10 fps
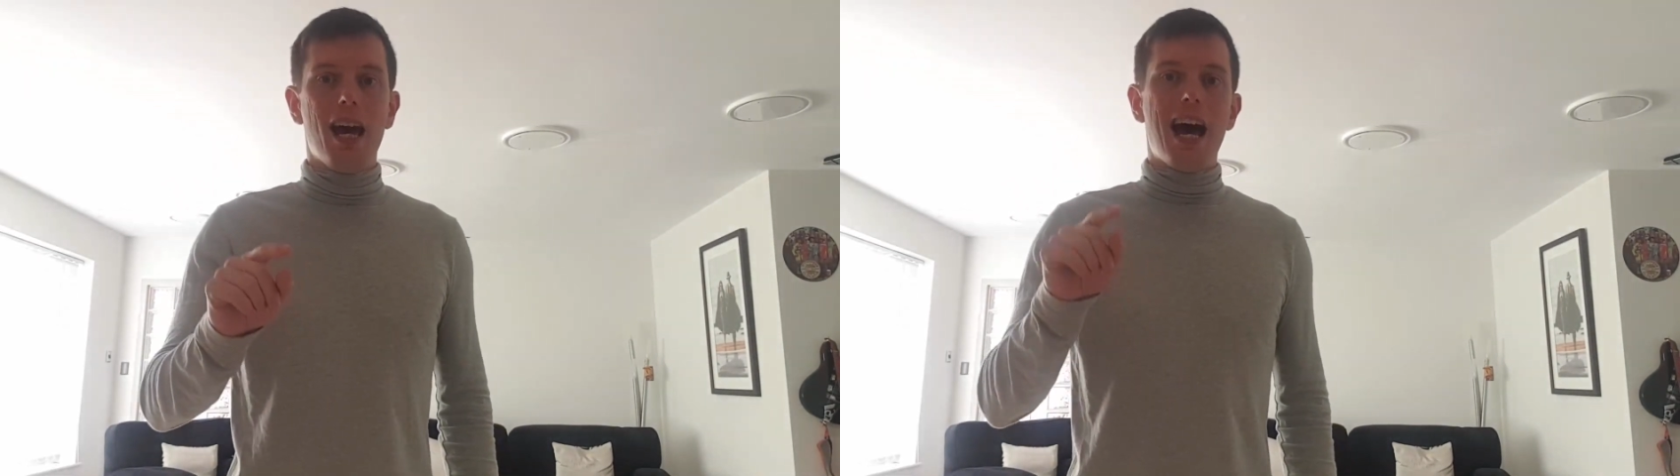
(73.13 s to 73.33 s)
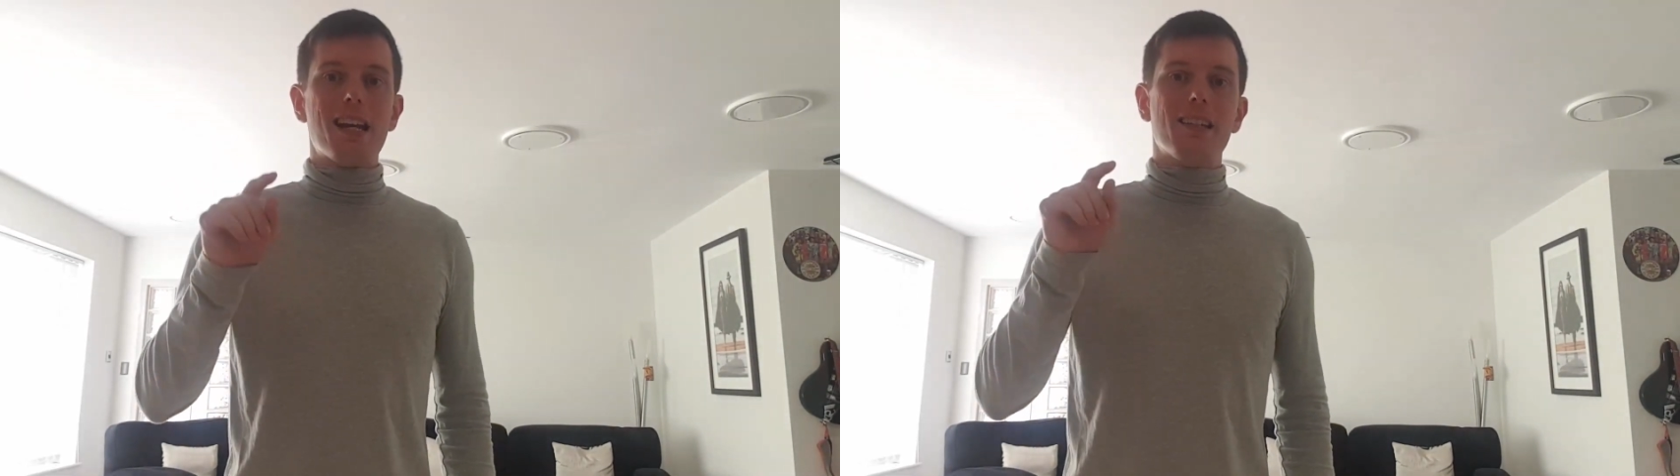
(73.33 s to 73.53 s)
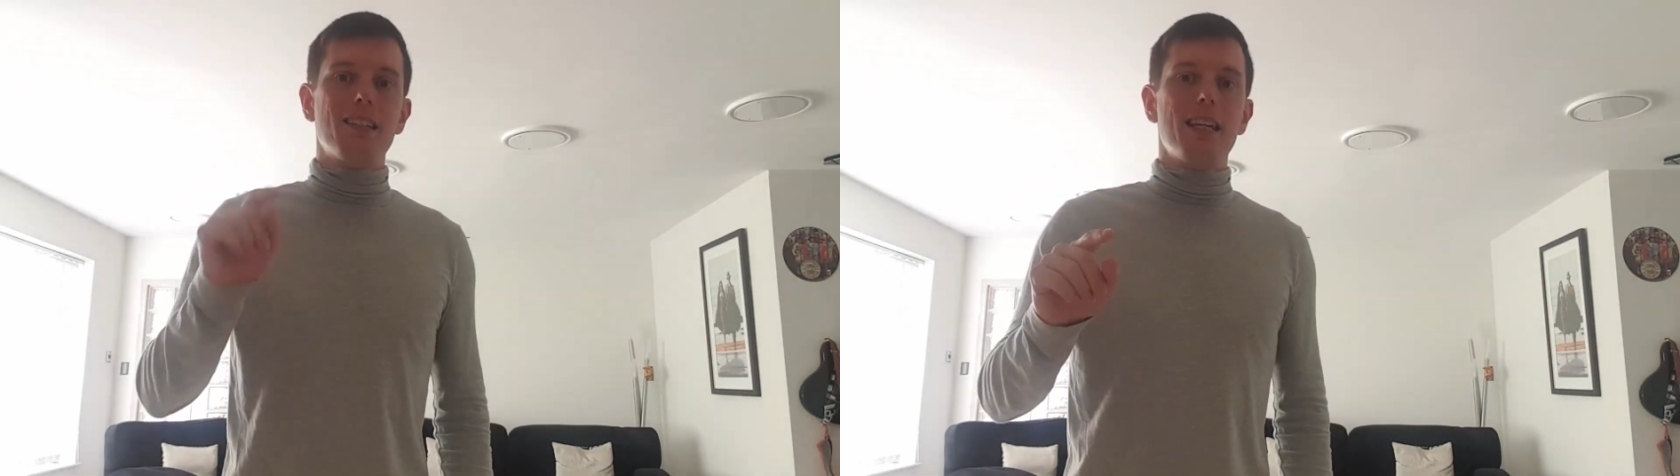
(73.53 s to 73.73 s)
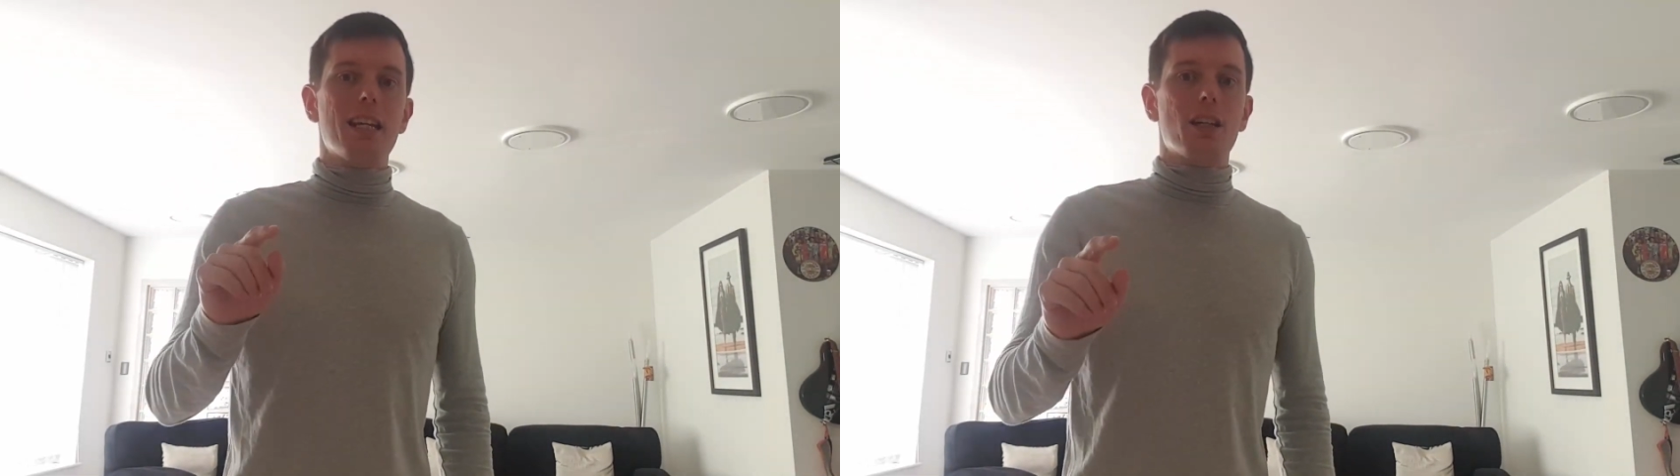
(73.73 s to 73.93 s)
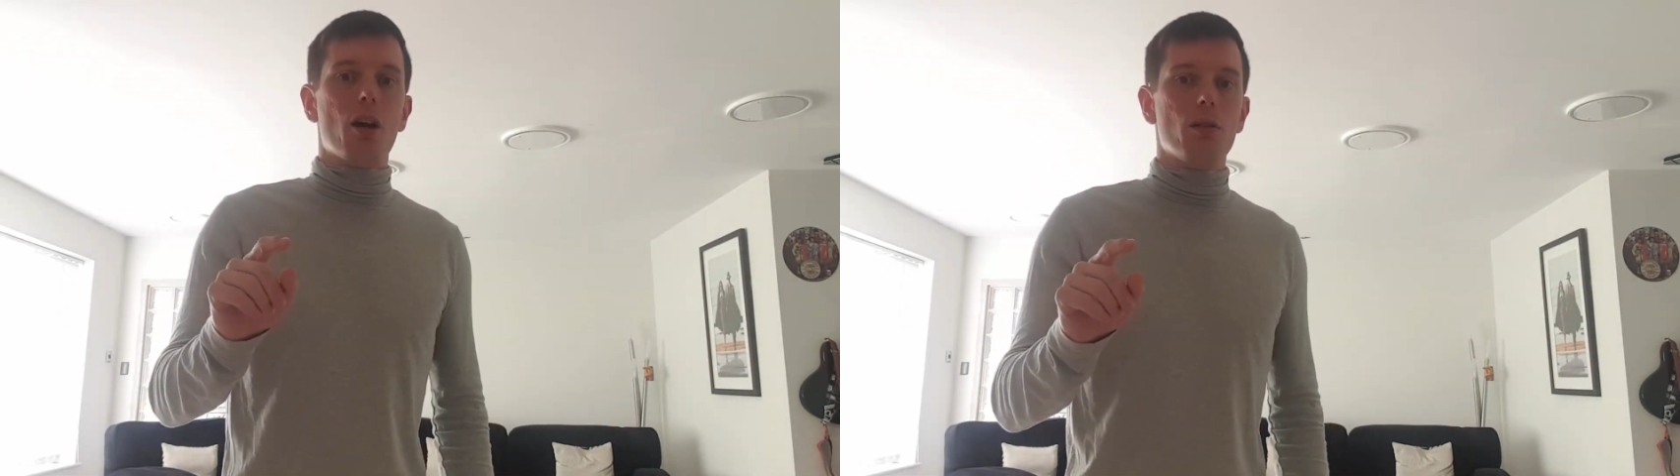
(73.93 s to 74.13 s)
and a
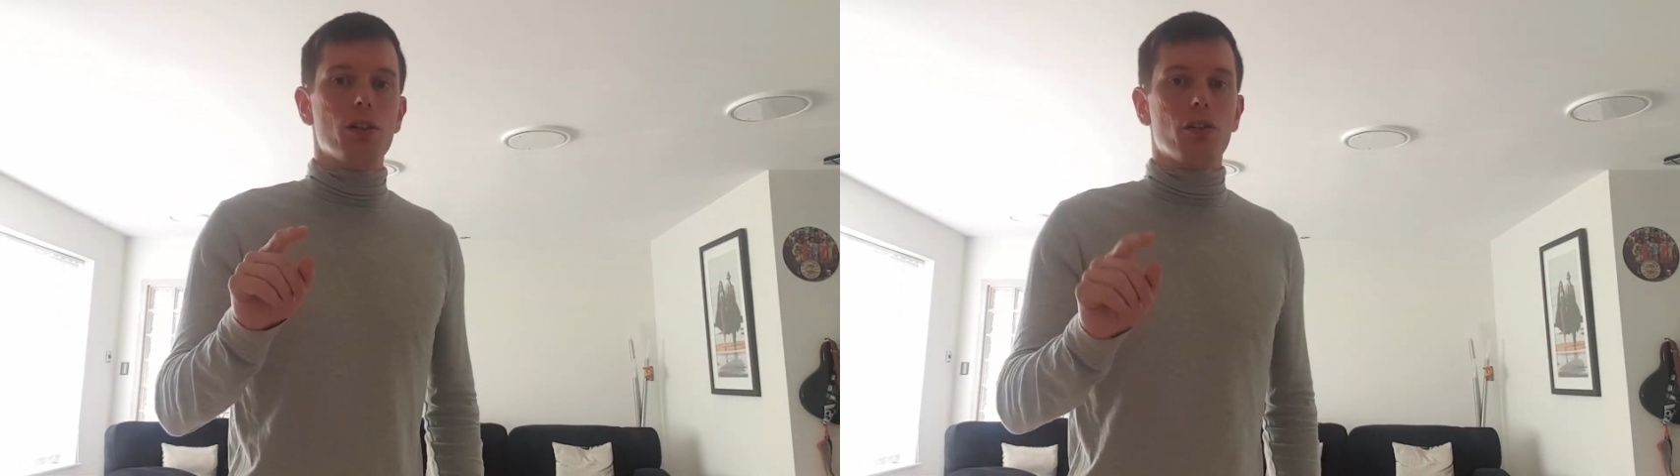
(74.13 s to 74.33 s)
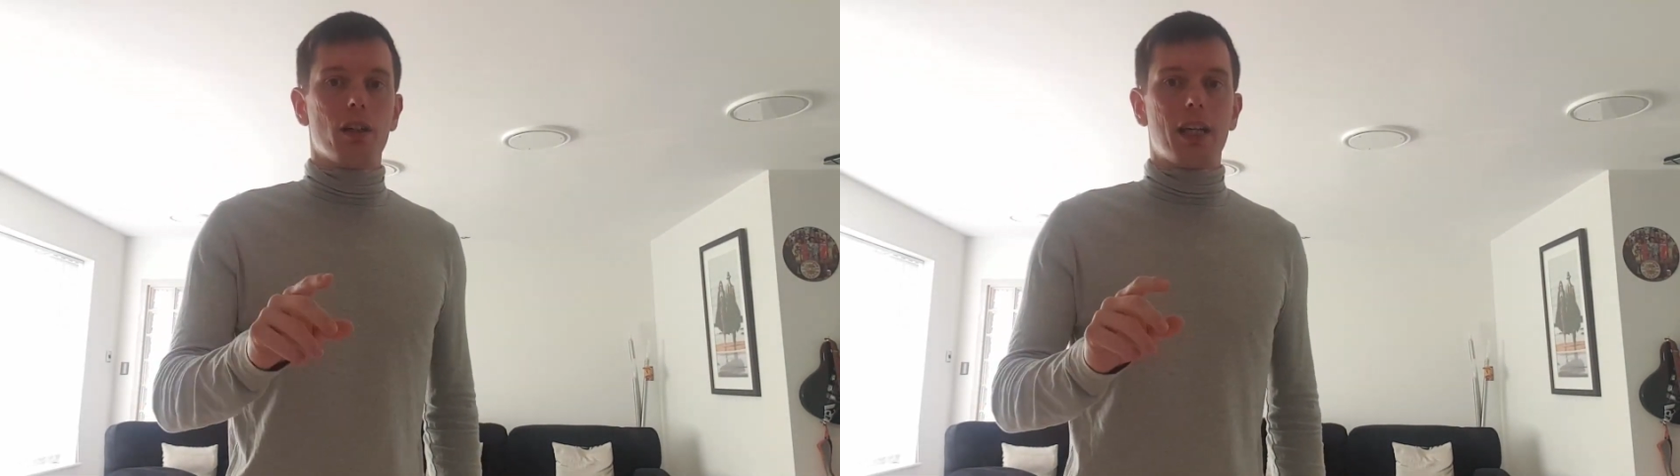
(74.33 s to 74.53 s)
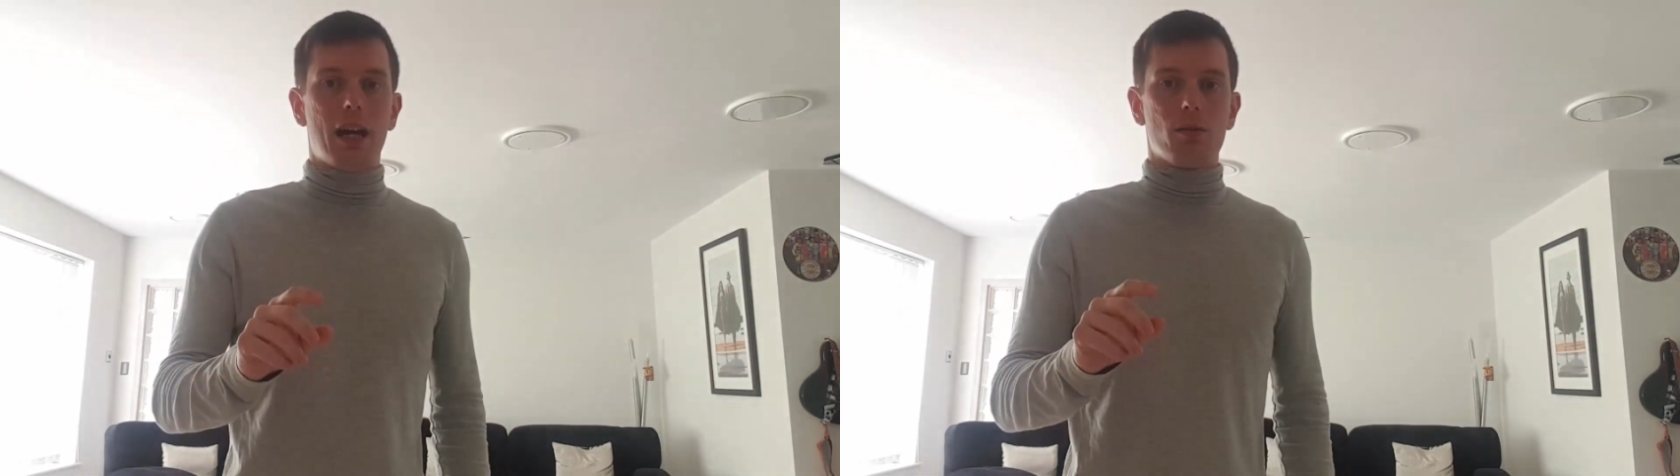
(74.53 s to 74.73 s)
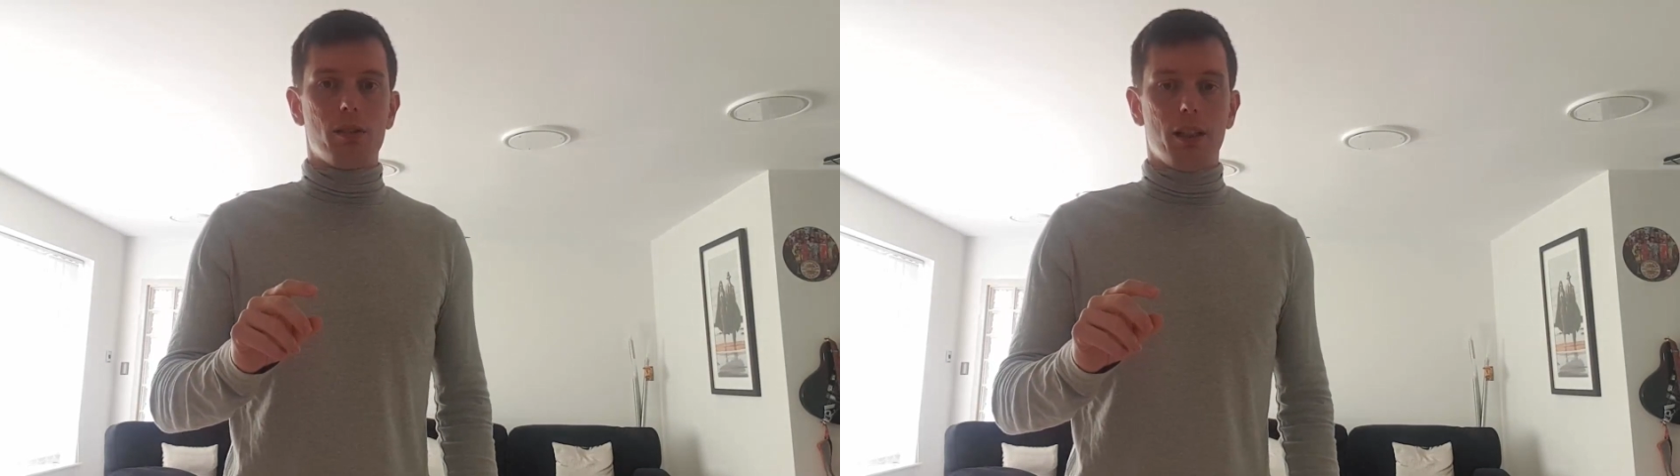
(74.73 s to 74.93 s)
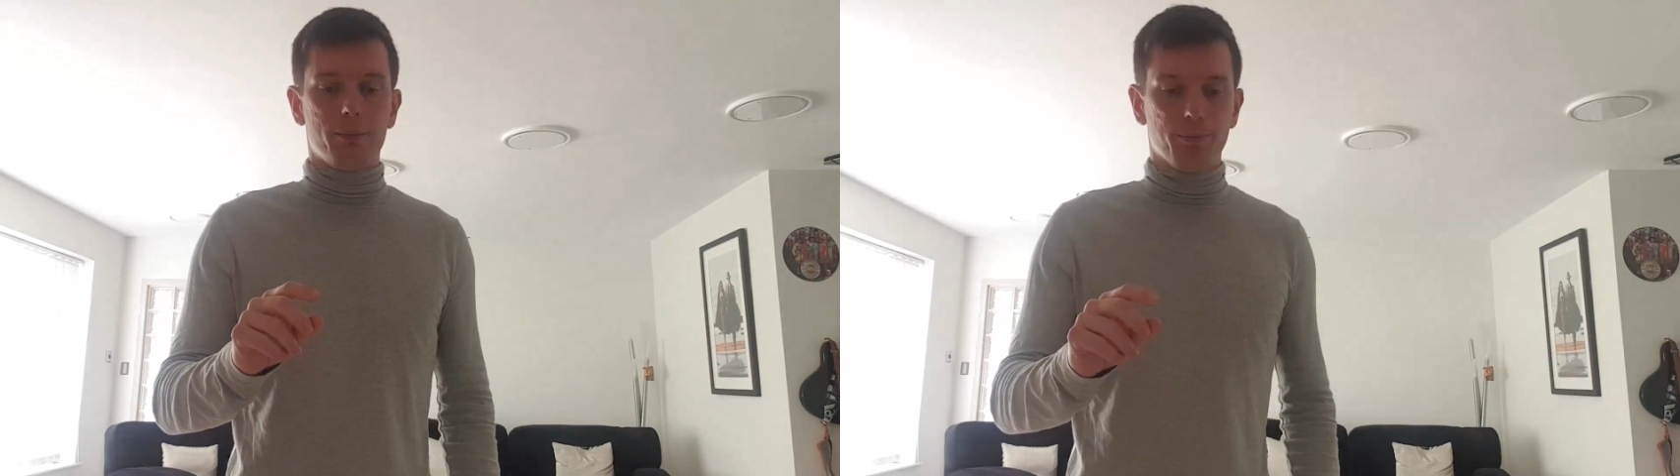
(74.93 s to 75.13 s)
SIC code is for
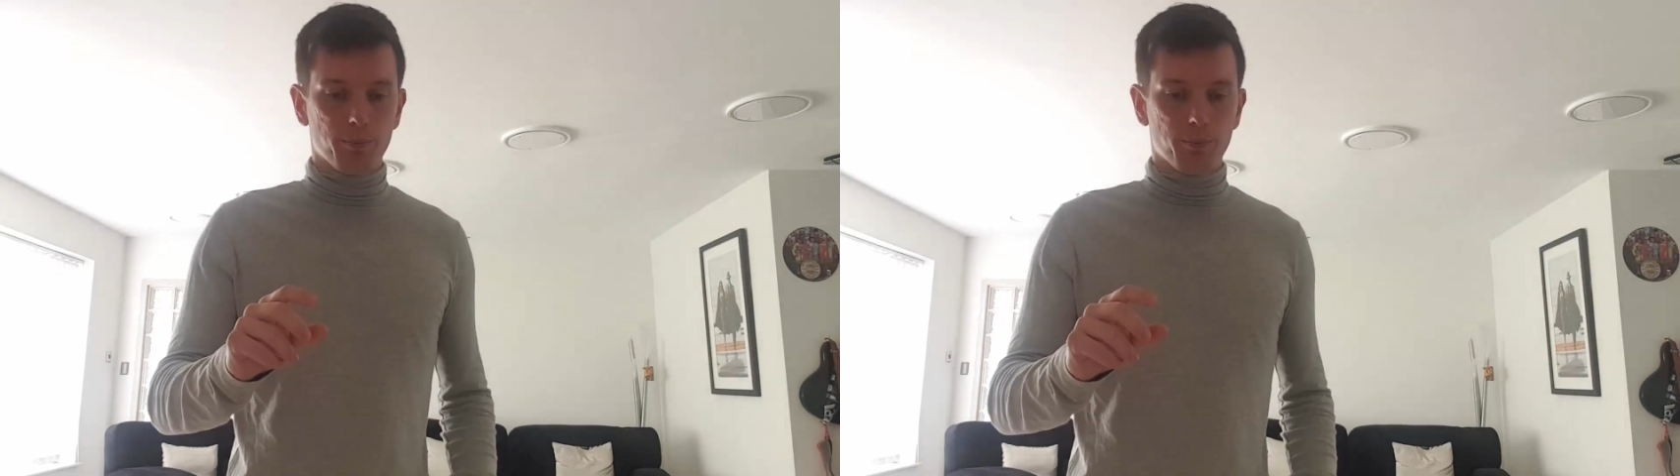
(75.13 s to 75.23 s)
accounting.